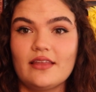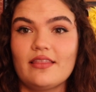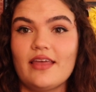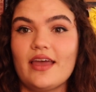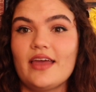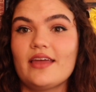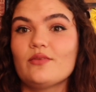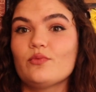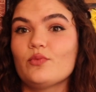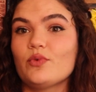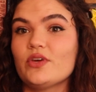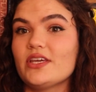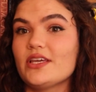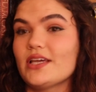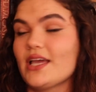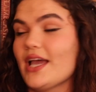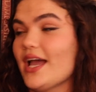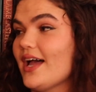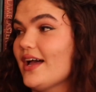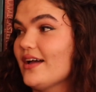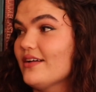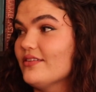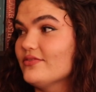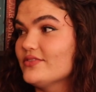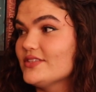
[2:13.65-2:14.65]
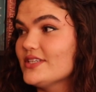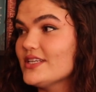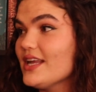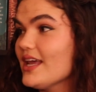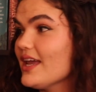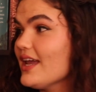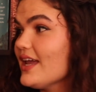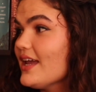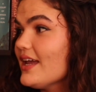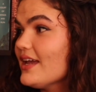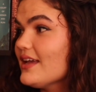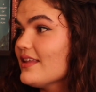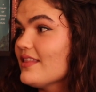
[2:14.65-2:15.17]
that we have
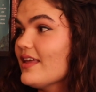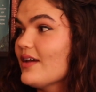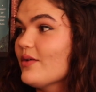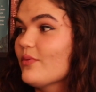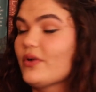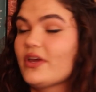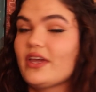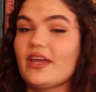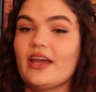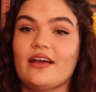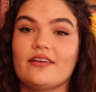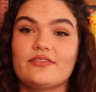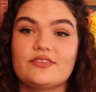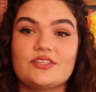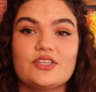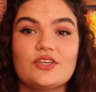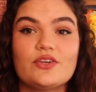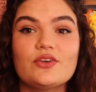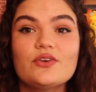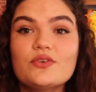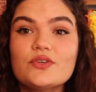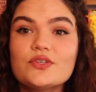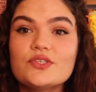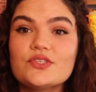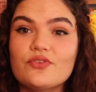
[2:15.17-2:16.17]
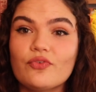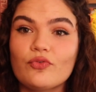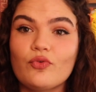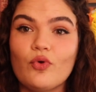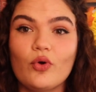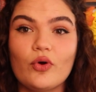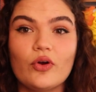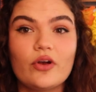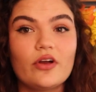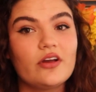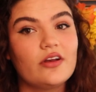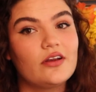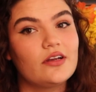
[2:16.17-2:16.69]
today and that we have to use
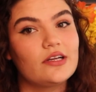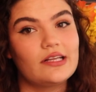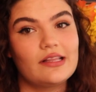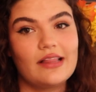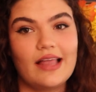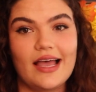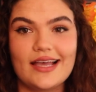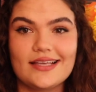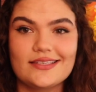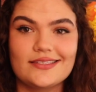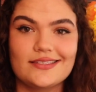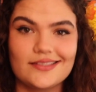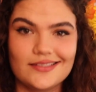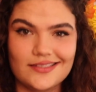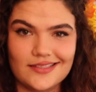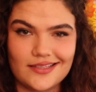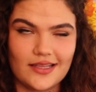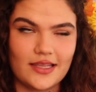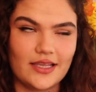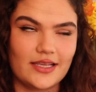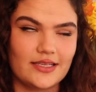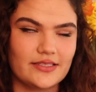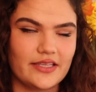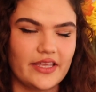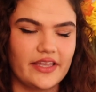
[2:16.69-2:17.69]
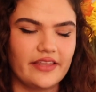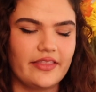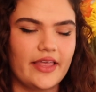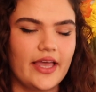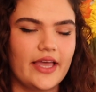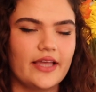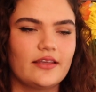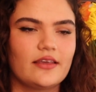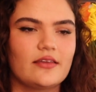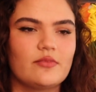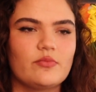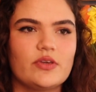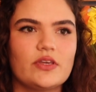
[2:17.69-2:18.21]
for classes and things like
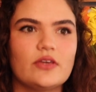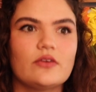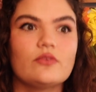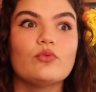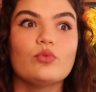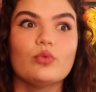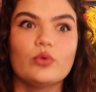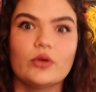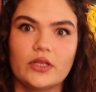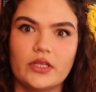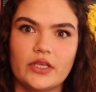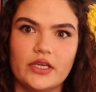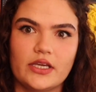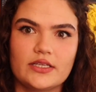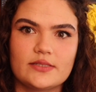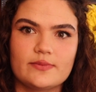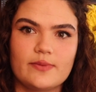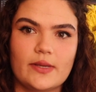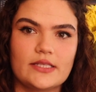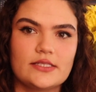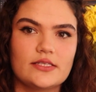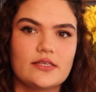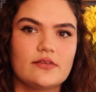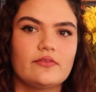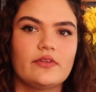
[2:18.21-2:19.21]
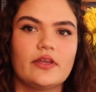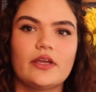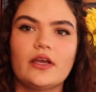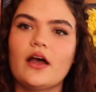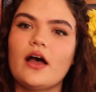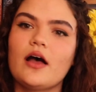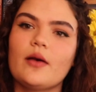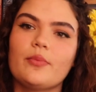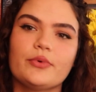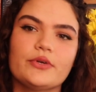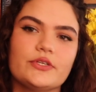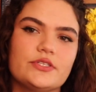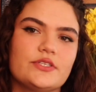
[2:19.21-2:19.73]
that can be really expensive, like
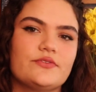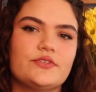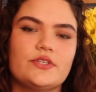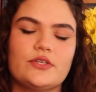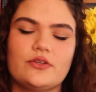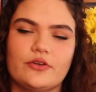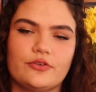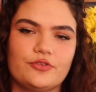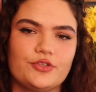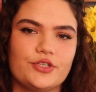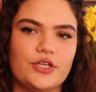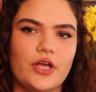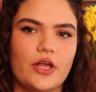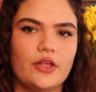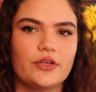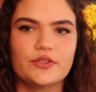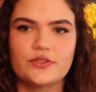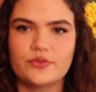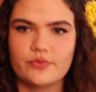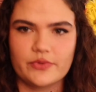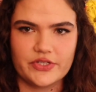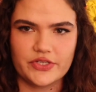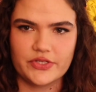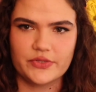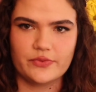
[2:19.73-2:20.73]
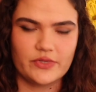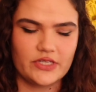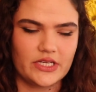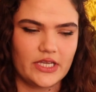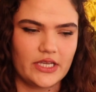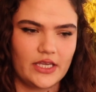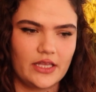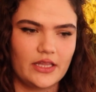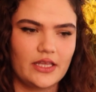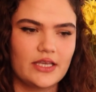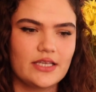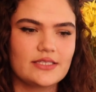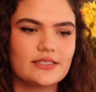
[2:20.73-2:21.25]
upwards of $200, which is
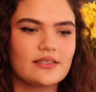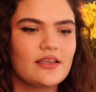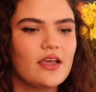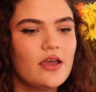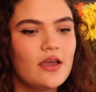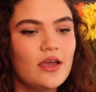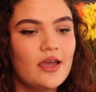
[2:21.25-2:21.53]
ridiculous.